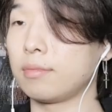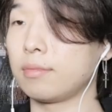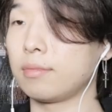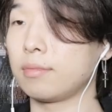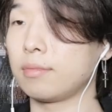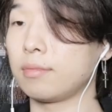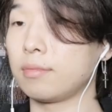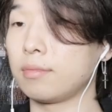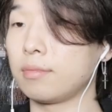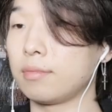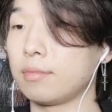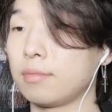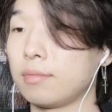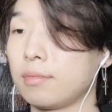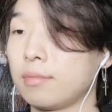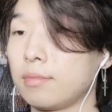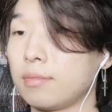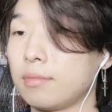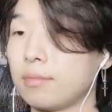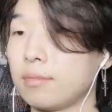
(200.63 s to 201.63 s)

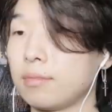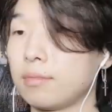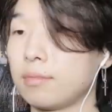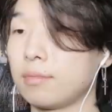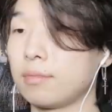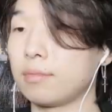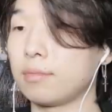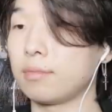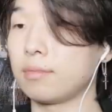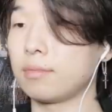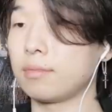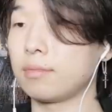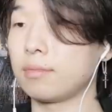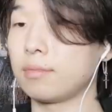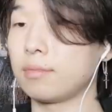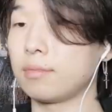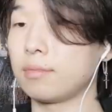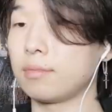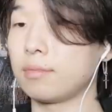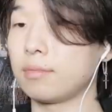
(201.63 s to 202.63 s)

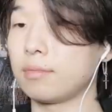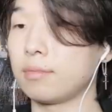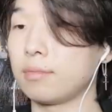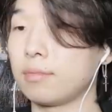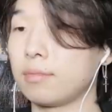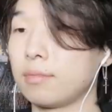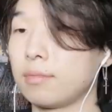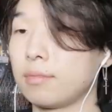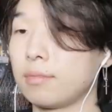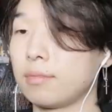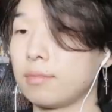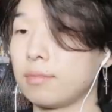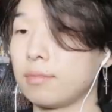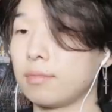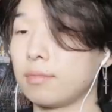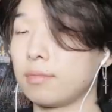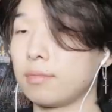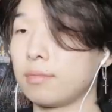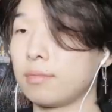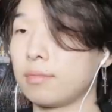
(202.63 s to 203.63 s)

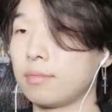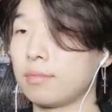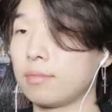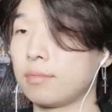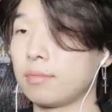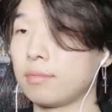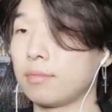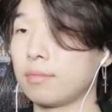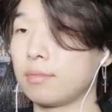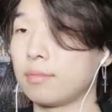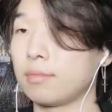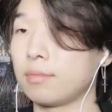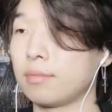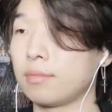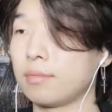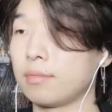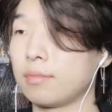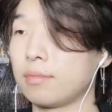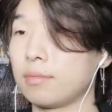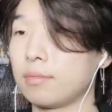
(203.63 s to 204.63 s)
[no speech]